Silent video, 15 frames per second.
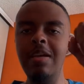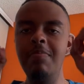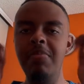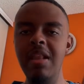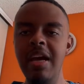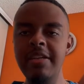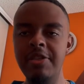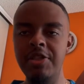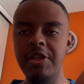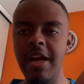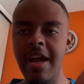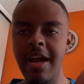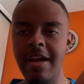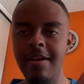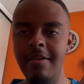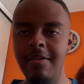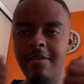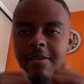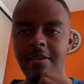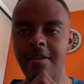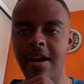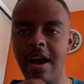Bloodshed.
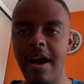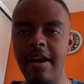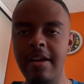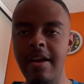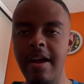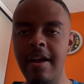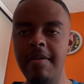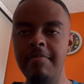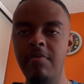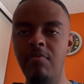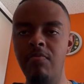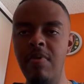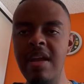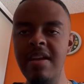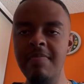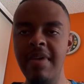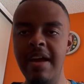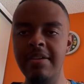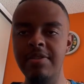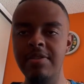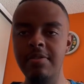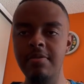I am
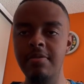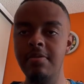Remaster.